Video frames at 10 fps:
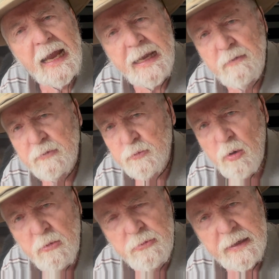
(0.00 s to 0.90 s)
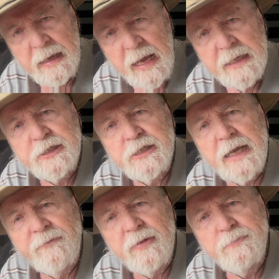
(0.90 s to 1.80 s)
He was wounded,
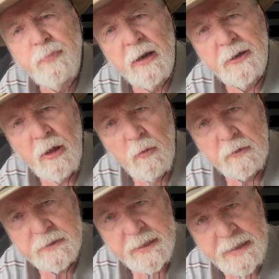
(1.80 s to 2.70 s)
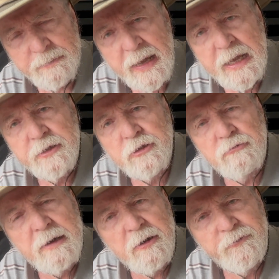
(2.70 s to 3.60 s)
7 bullet holes in him,
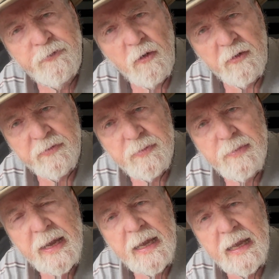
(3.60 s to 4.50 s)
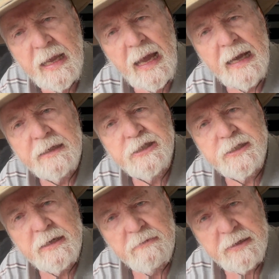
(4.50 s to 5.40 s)
3 or 4 of them
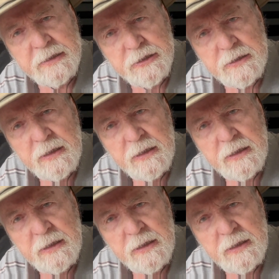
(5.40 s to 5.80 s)
serious